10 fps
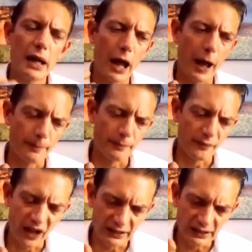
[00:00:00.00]

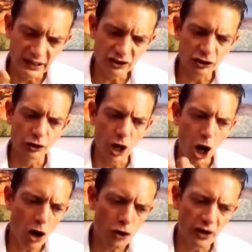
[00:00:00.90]
that needs to
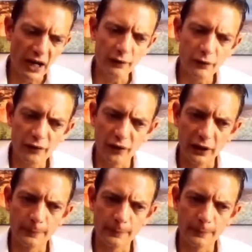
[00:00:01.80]
own everything.